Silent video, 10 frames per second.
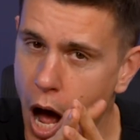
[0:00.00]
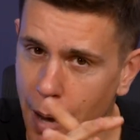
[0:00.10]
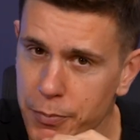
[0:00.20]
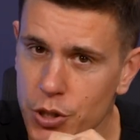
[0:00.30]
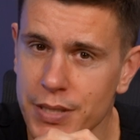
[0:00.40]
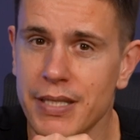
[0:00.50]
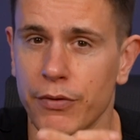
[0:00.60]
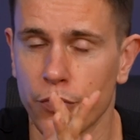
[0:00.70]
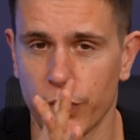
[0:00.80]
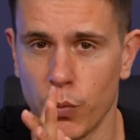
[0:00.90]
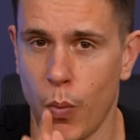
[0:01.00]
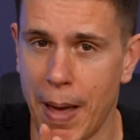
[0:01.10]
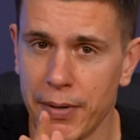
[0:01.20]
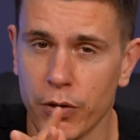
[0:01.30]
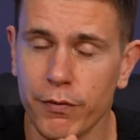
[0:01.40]
options than through the
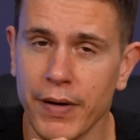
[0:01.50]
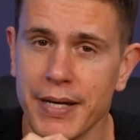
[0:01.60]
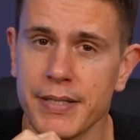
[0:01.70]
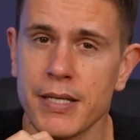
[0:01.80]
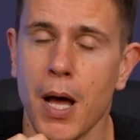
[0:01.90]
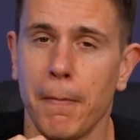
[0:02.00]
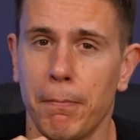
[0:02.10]
web interface,